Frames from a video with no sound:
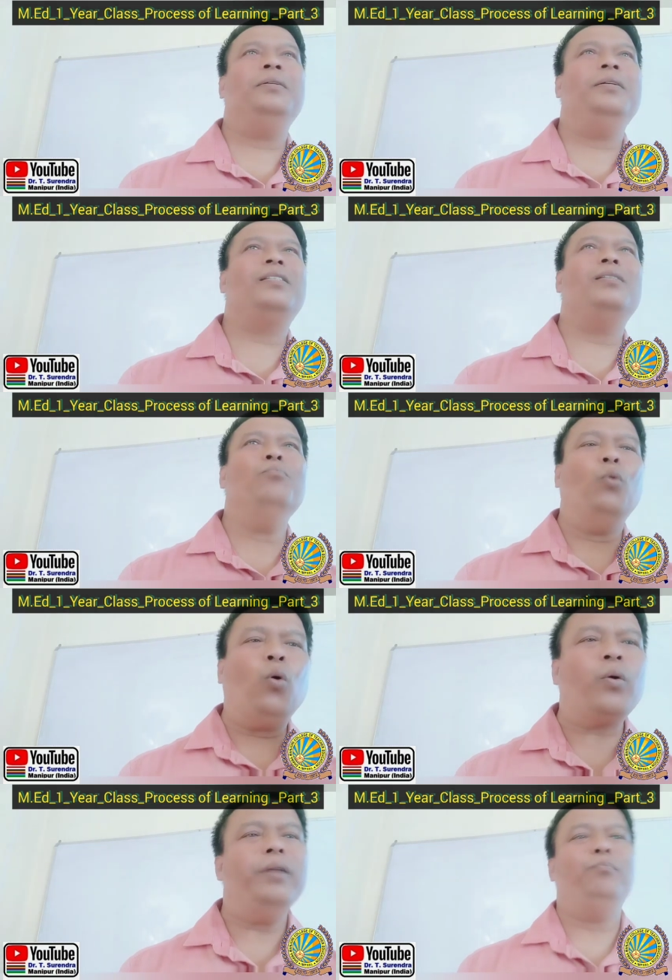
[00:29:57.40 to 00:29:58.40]
is
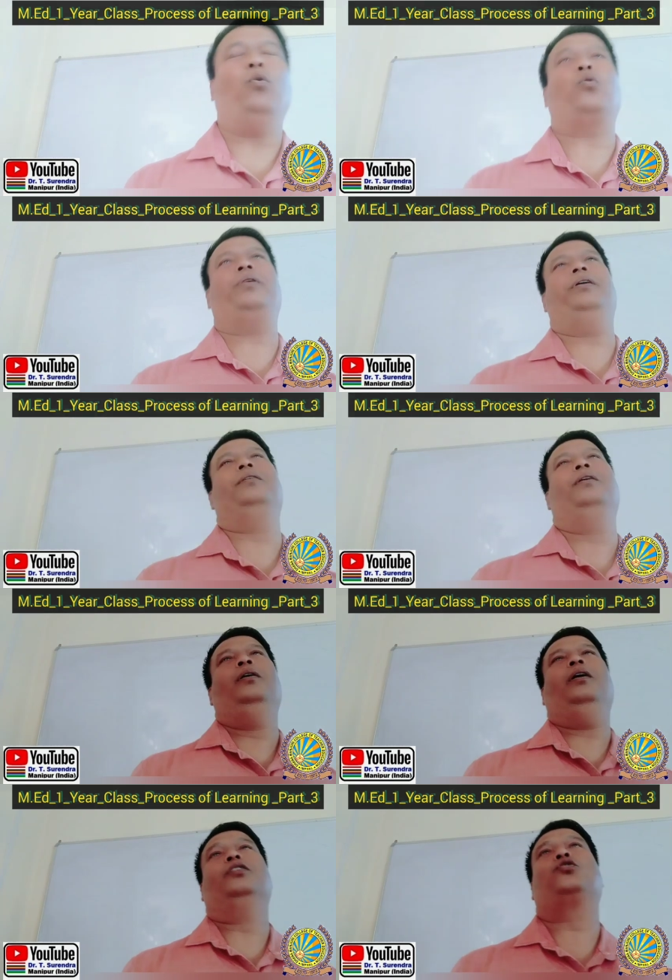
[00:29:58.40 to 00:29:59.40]
more important,
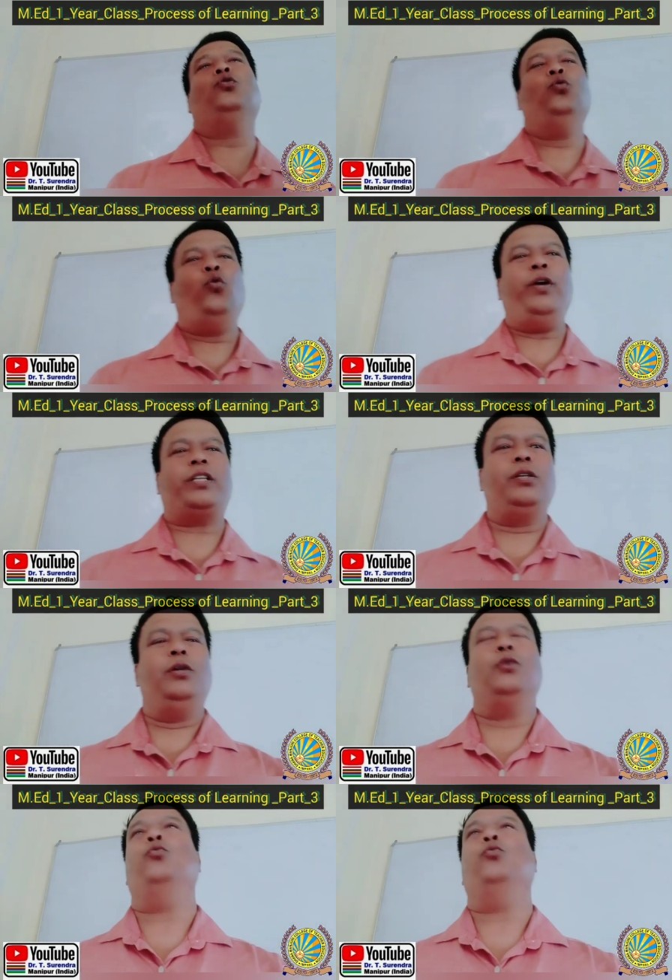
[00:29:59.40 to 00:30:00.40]
and through which
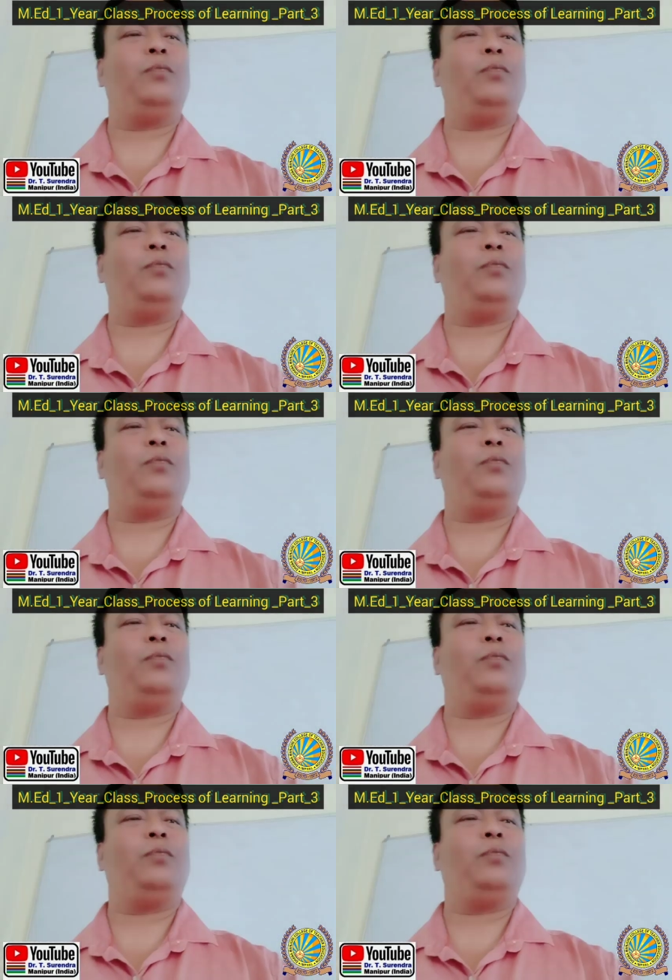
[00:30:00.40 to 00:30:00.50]
we will